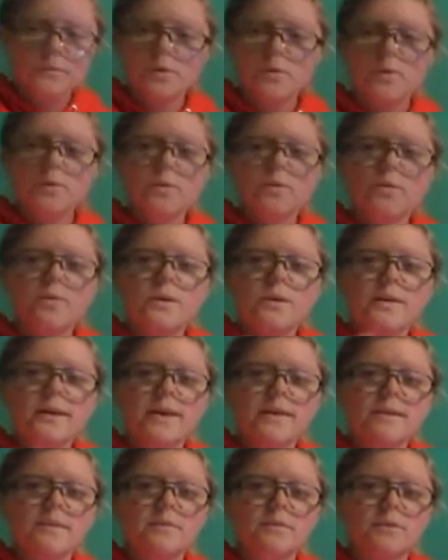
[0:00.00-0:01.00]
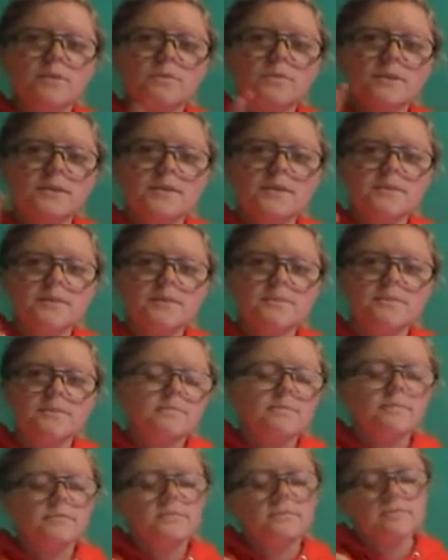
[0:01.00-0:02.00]
Ooh, I like the music.
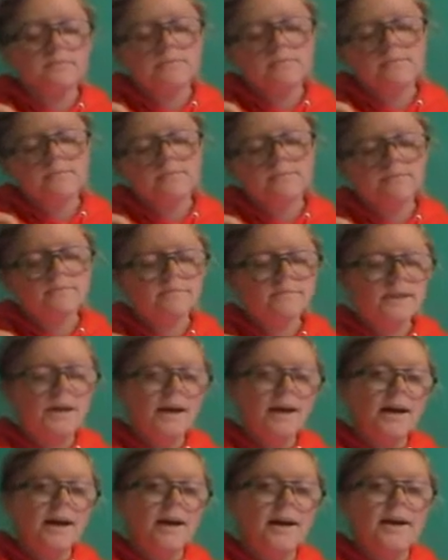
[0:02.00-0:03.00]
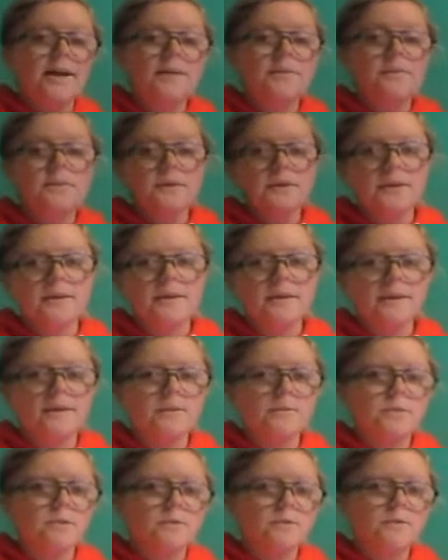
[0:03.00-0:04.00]
I really like
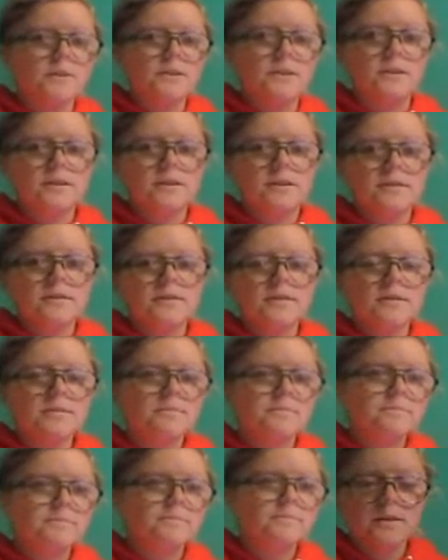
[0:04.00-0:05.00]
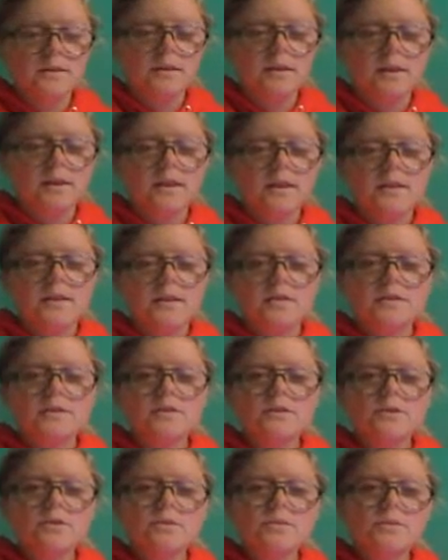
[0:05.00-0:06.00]
the music in this. This
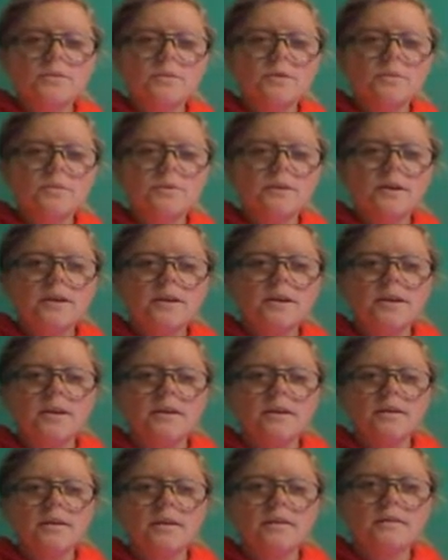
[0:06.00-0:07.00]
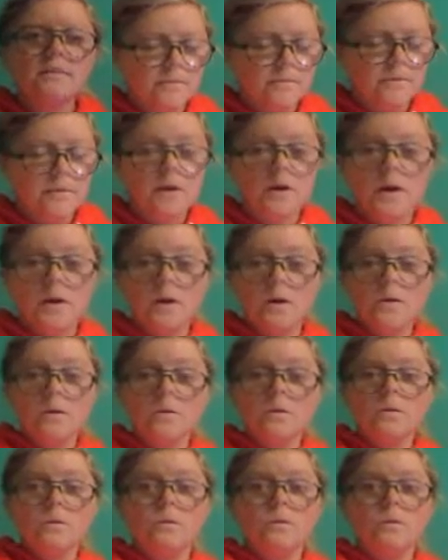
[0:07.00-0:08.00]
is just really pretty.
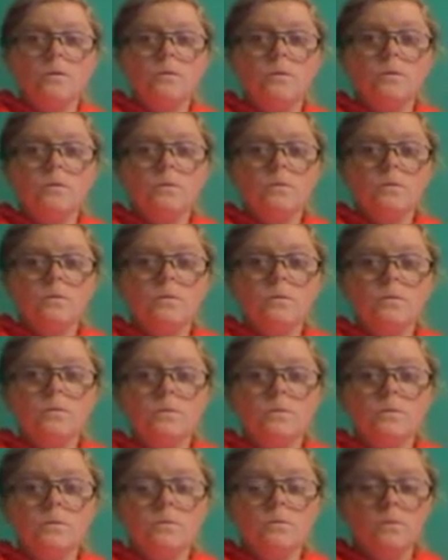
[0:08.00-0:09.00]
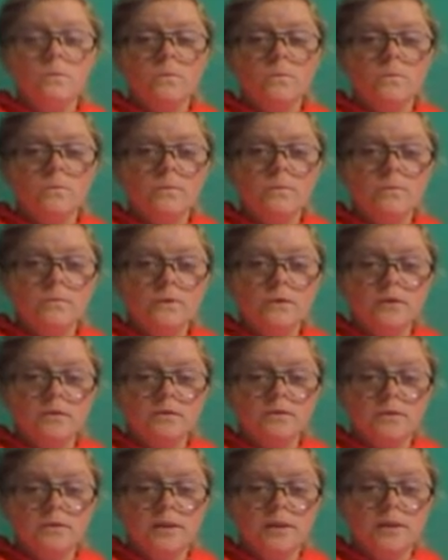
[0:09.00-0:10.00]
Oh.
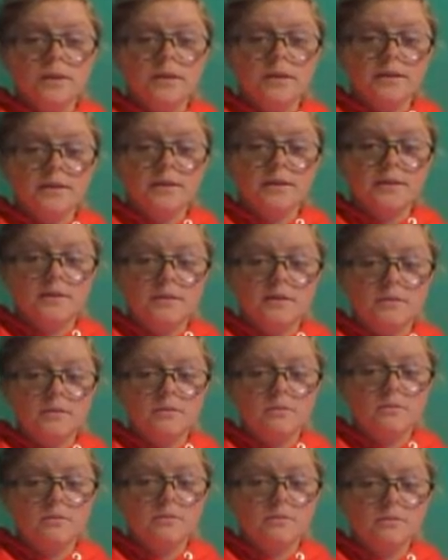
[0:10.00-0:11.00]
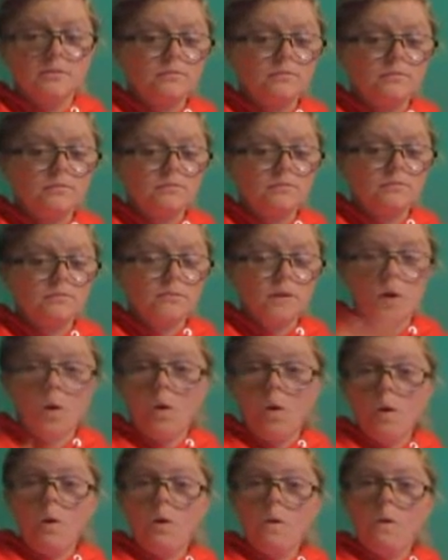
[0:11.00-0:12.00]
Those lyrics, though.
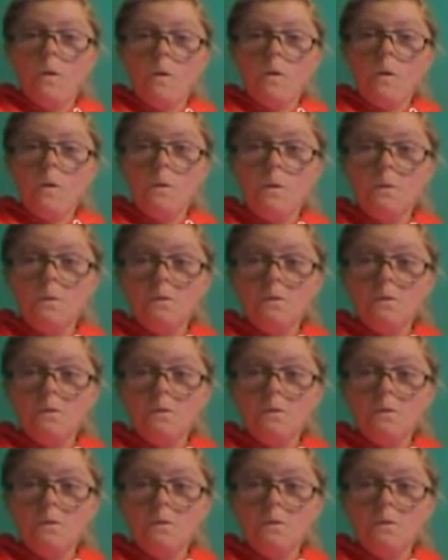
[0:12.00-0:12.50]
Oh!